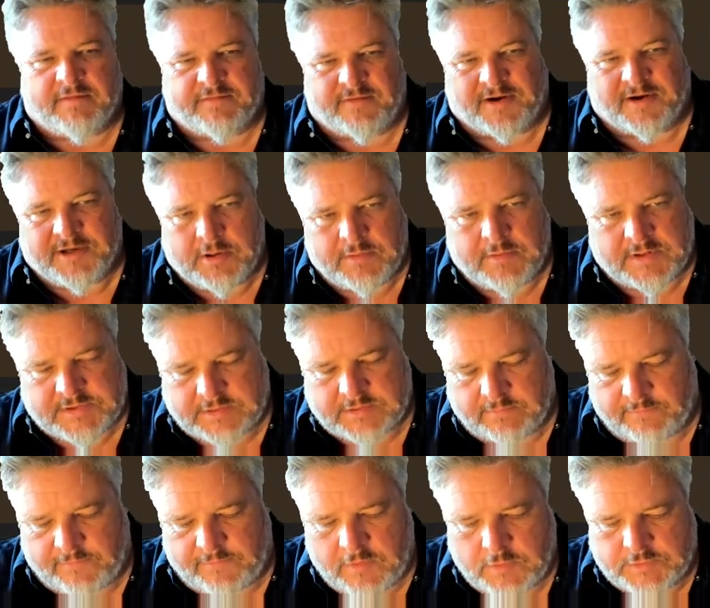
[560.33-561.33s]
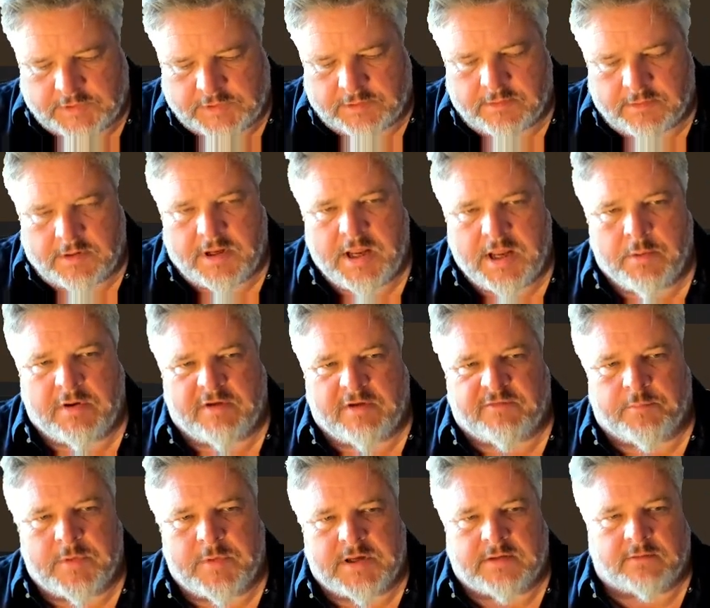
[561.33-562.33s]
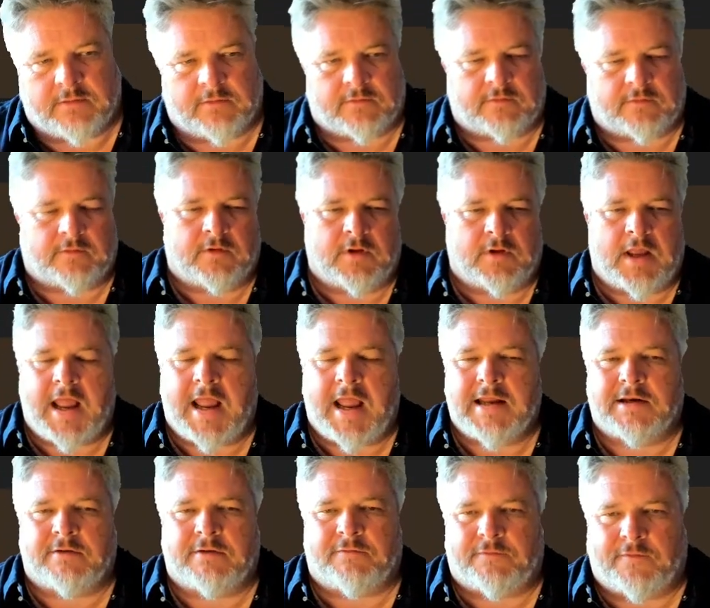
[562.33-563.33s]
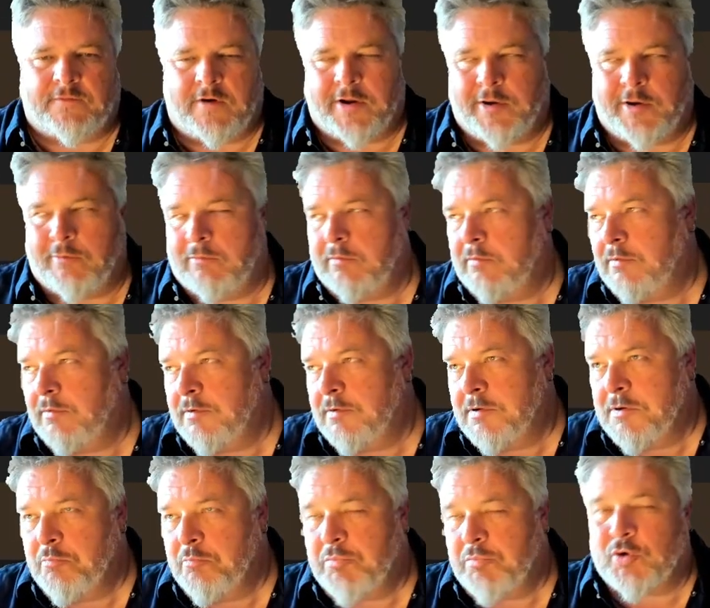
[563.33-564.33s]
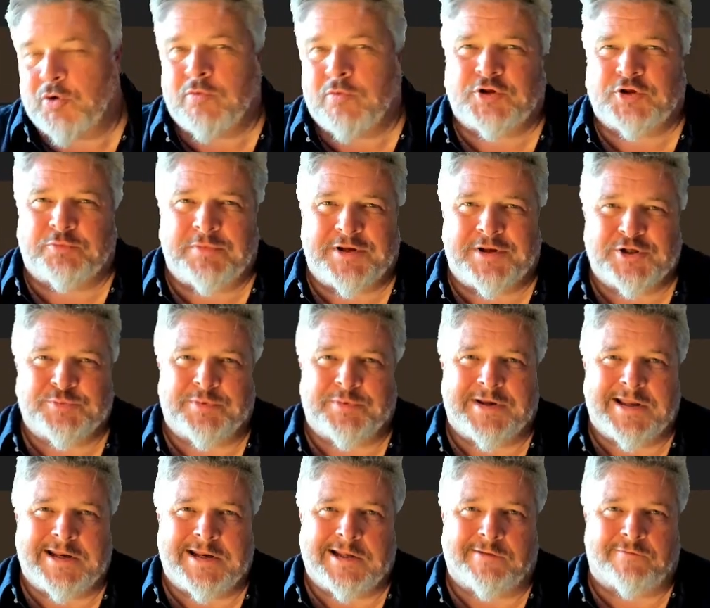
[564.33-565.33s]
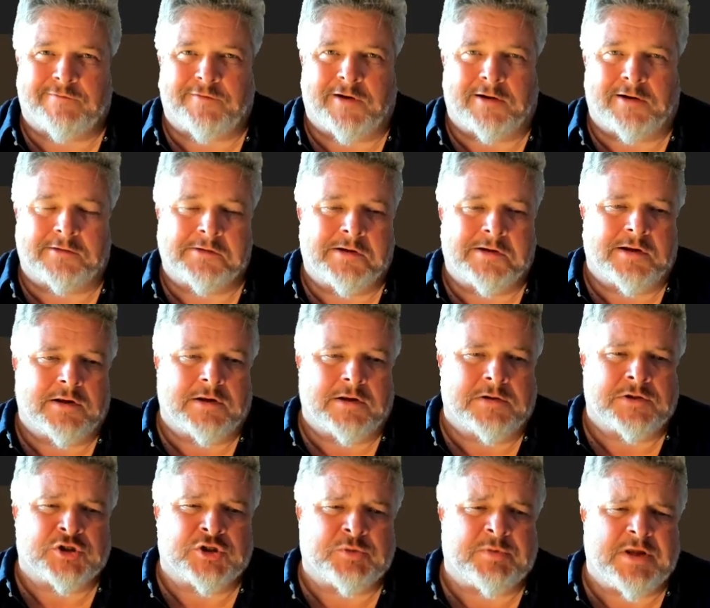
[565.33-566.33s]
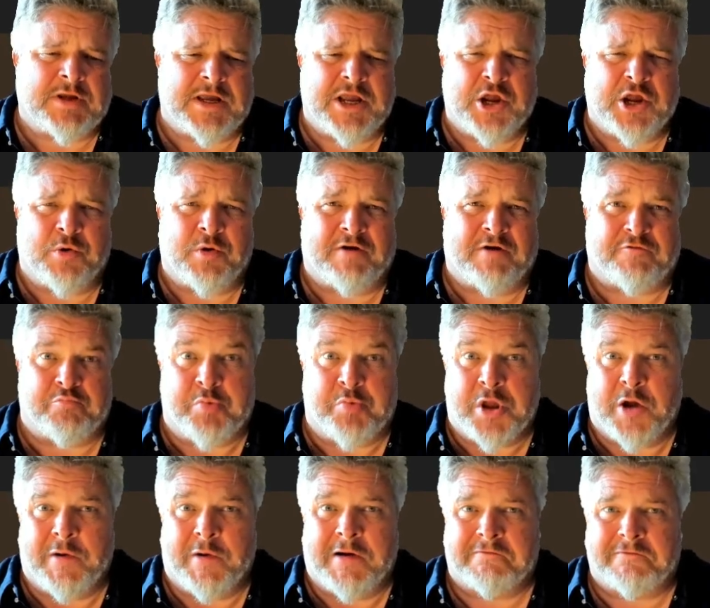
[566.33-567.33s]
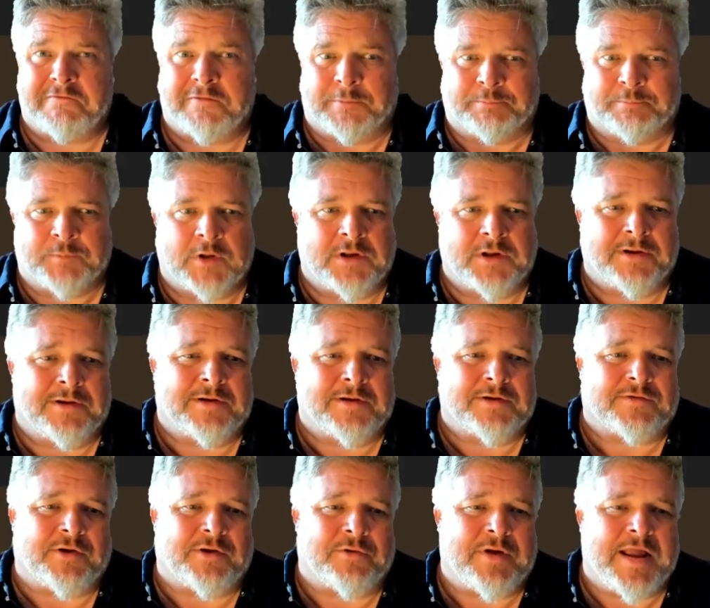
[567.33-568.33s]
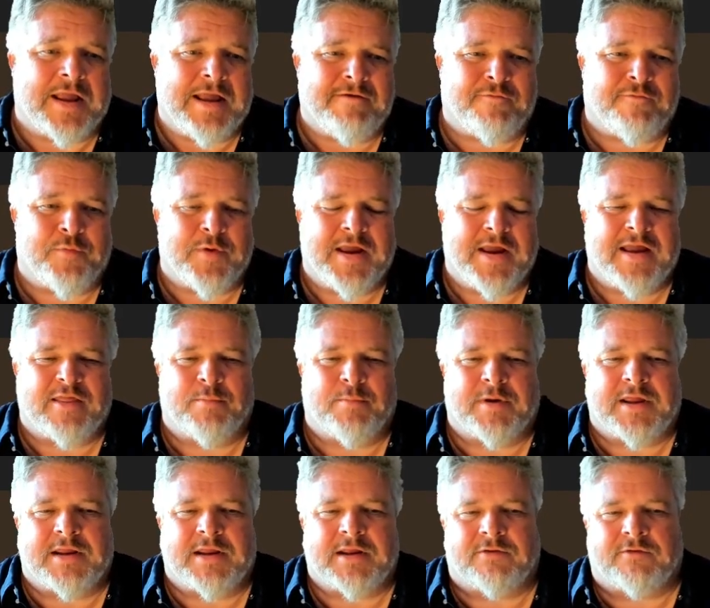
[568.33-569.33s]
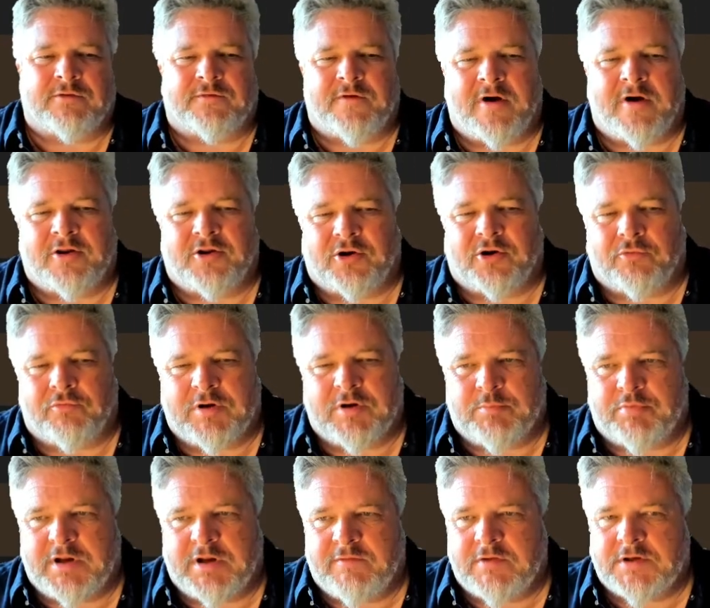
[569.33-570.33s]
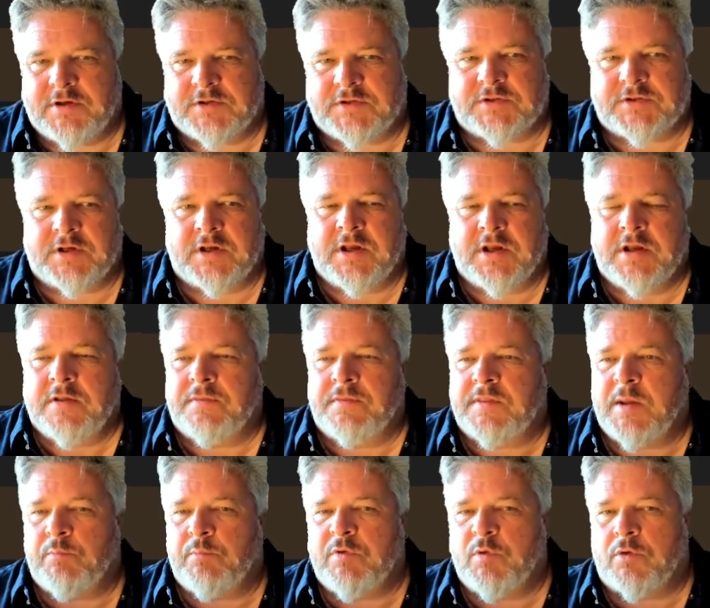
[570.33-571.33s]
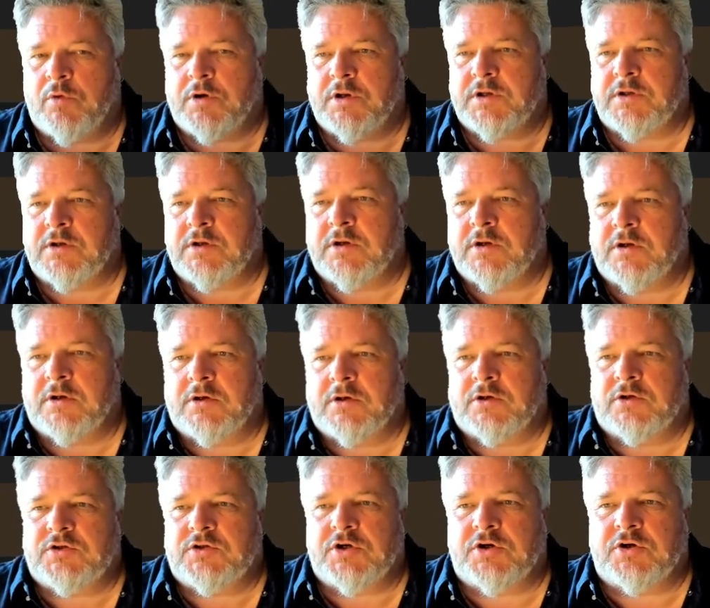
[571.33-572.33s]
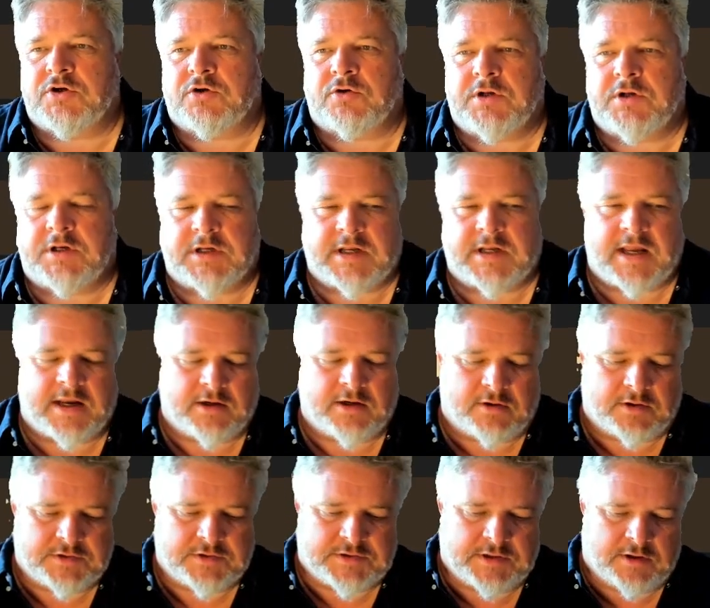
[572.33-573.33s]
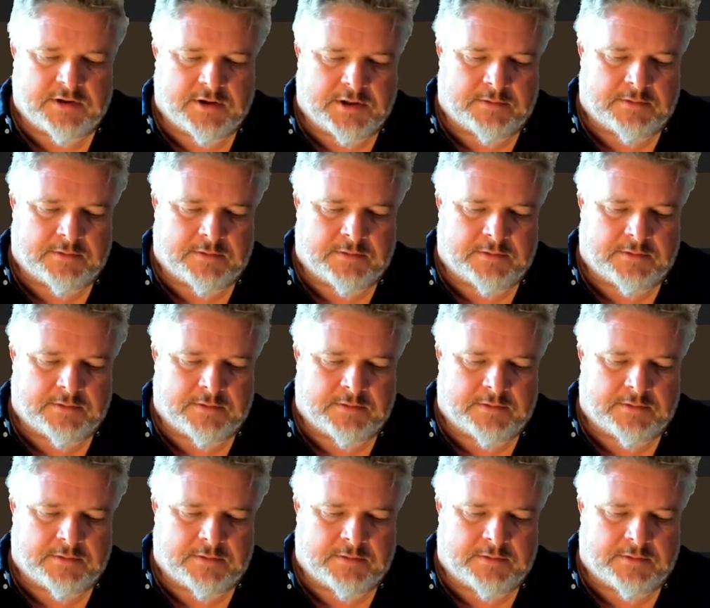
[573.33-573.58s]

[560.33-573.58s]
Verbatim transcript: I know that's confusing. EOF means end of file, but it also means beginning of file. It should be EOF BOF. So if we hit the beginning of the file on a read previous, then we want to turn on indicator 99.